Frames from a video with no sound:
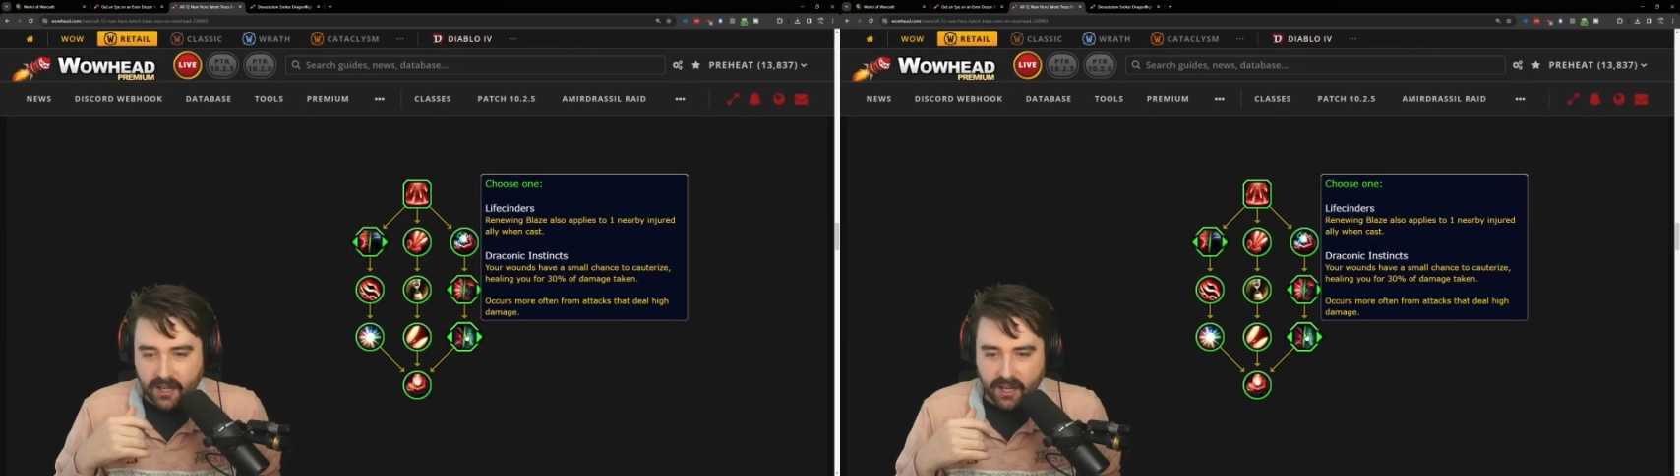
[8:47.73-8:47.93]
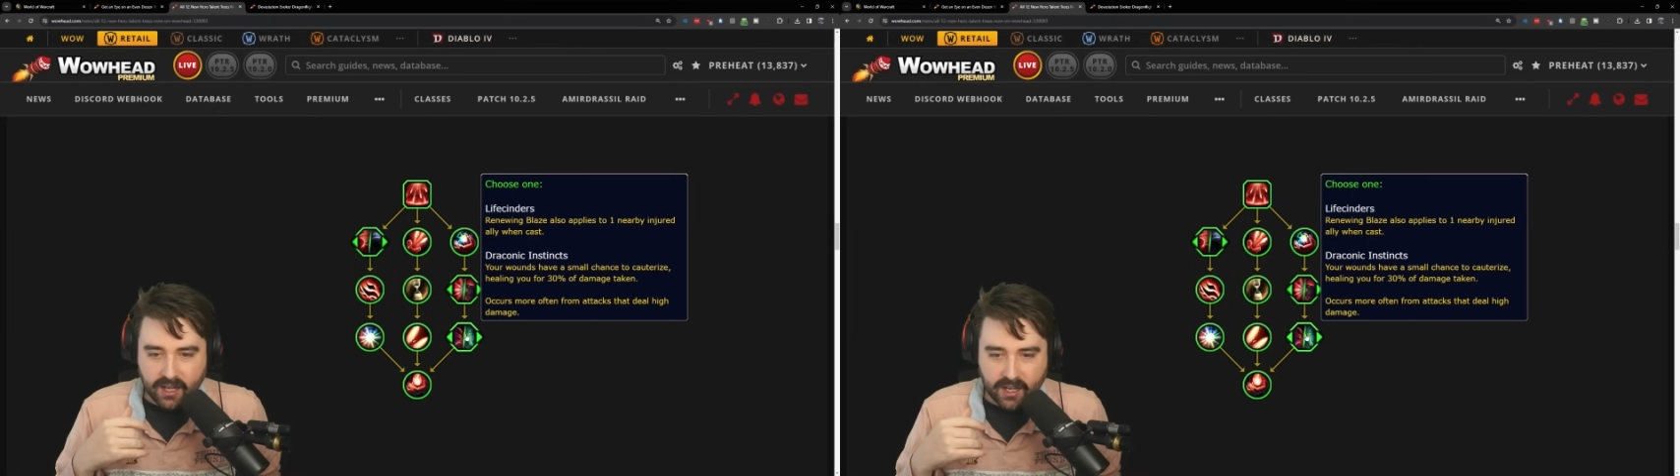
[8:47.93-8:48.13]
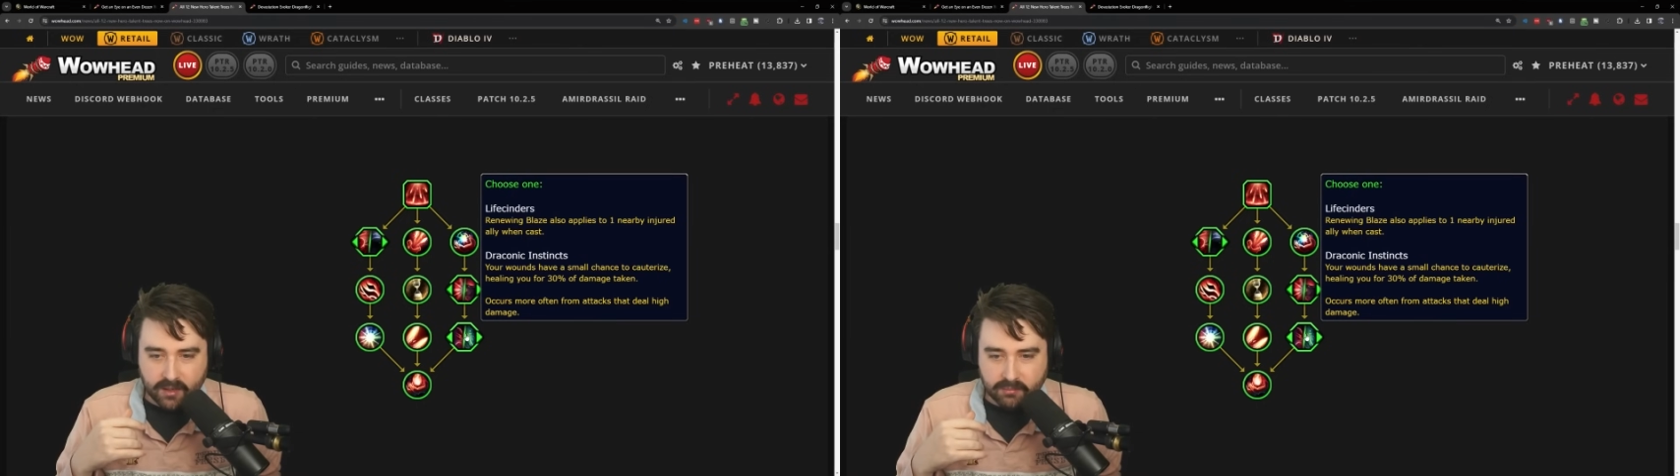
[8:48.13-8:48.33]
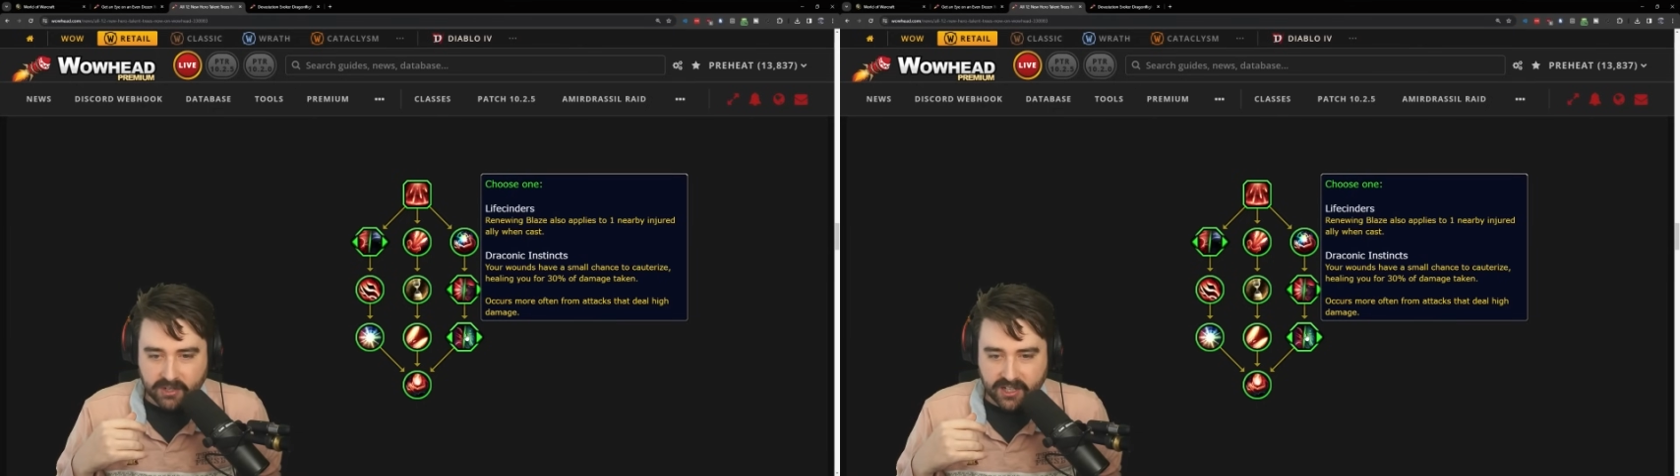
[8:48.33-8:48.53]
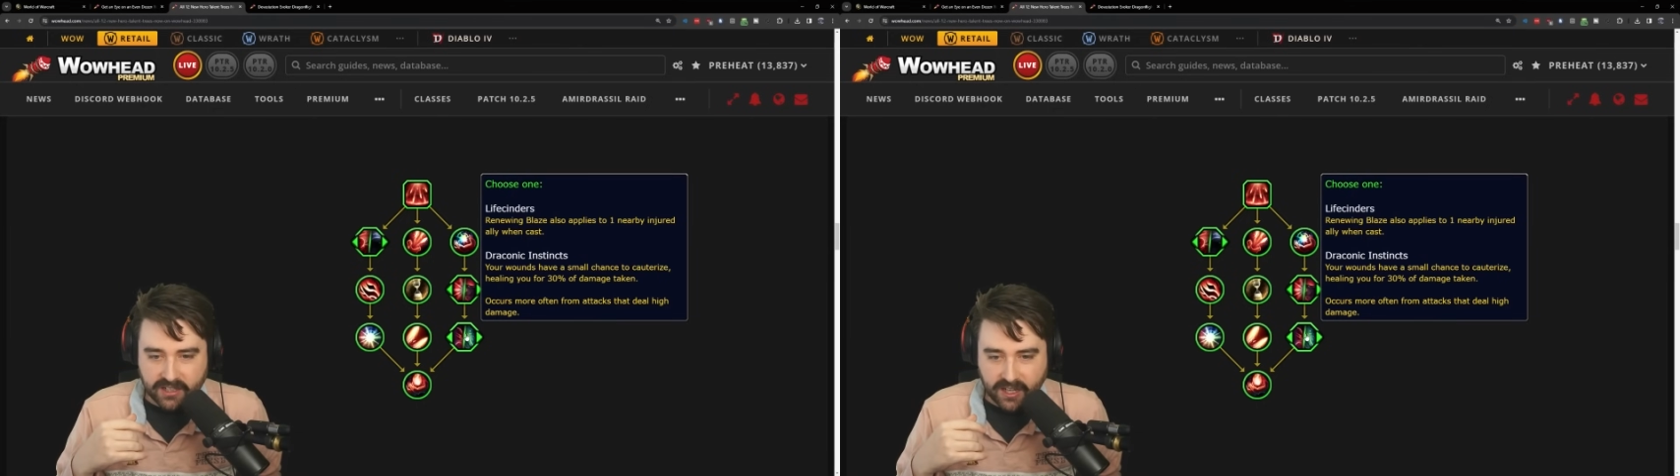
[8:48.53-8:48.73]

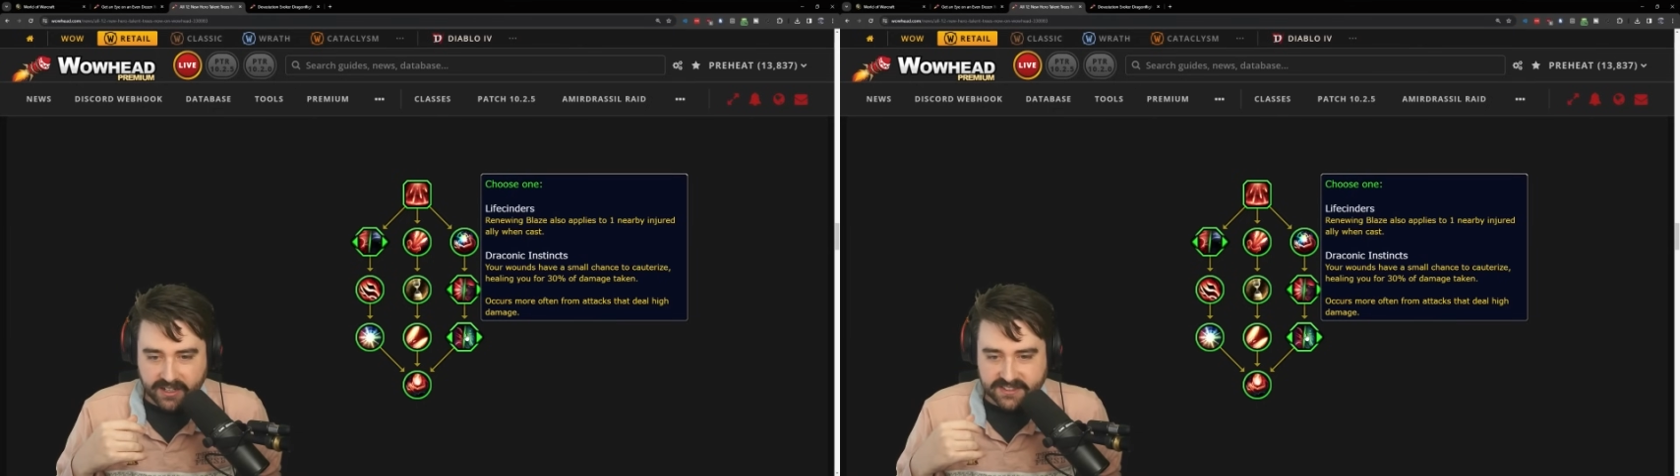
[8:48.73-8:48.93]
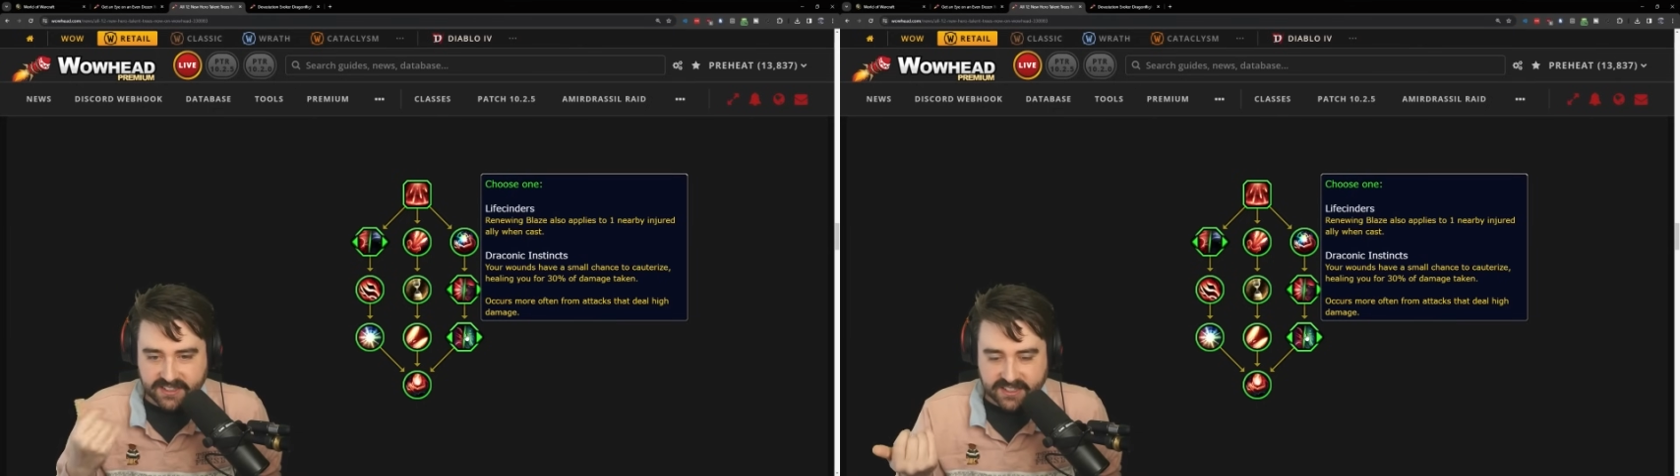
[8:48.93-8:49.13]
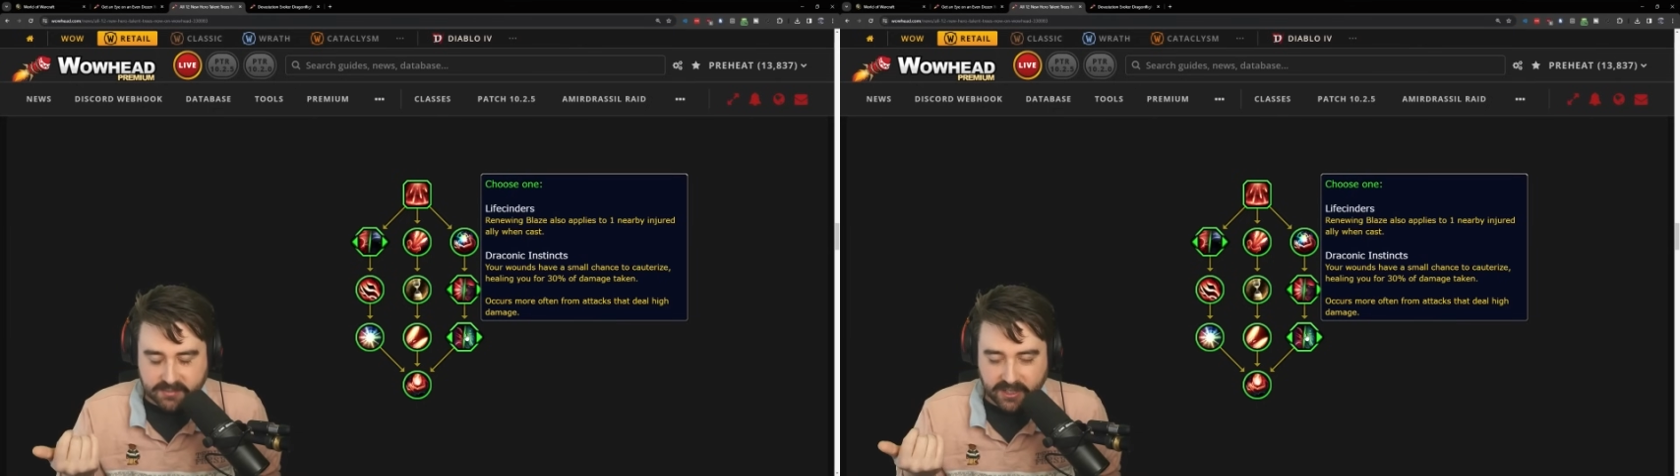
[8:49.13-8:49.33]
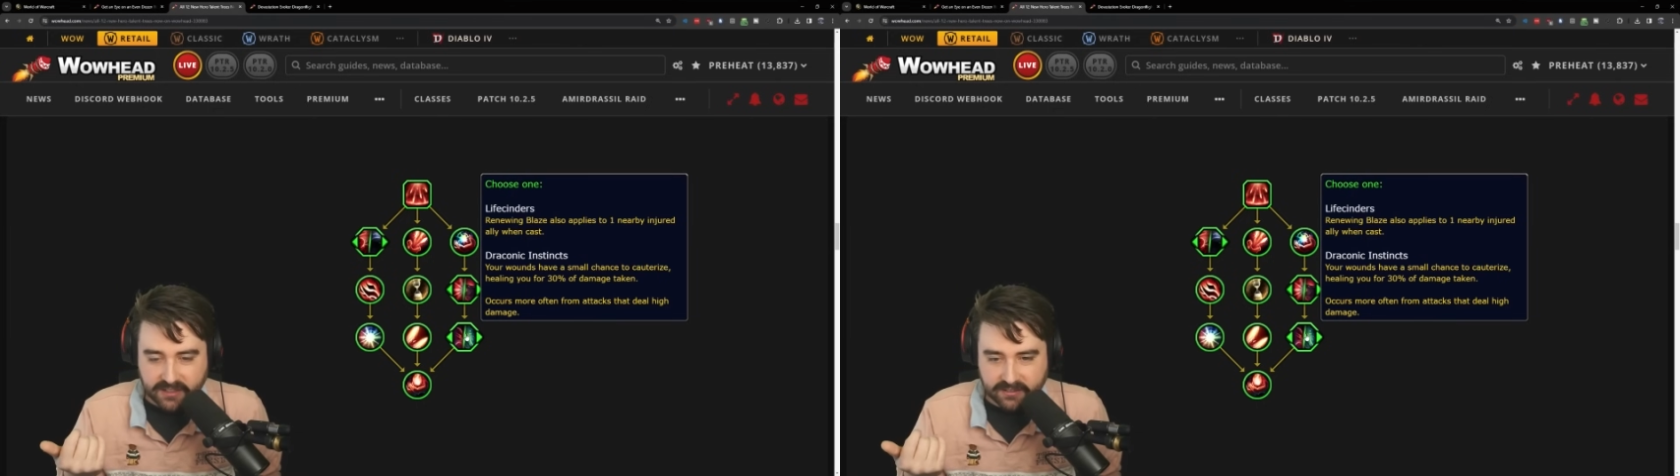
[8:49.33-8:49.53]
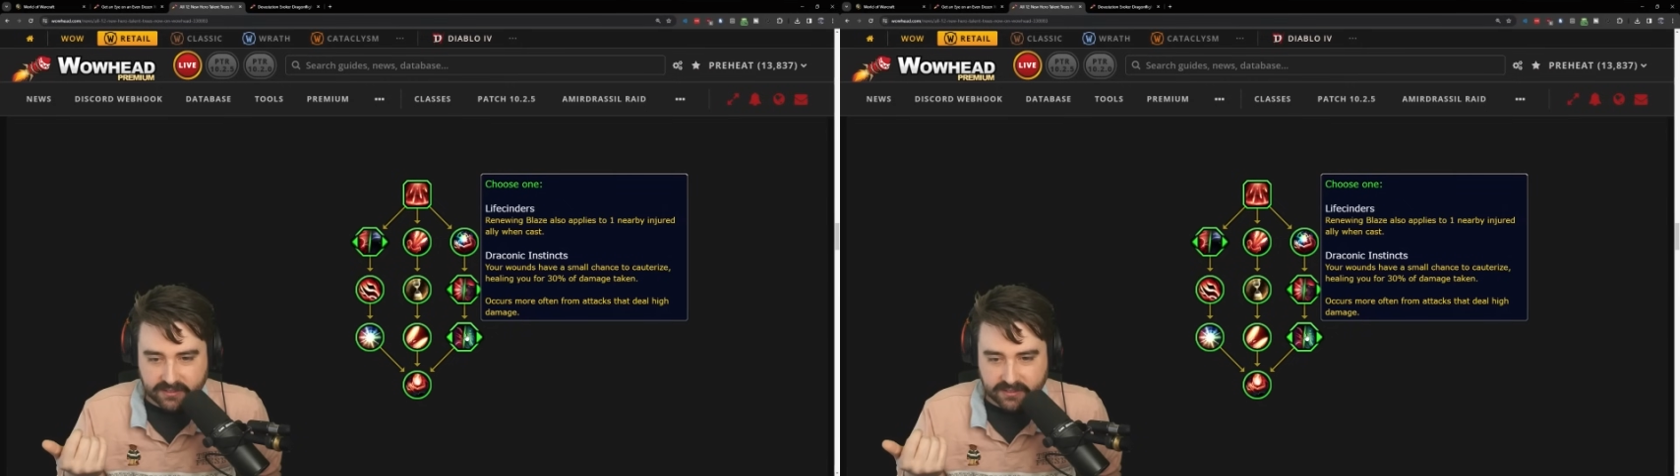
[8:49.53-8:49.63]
But I could see this being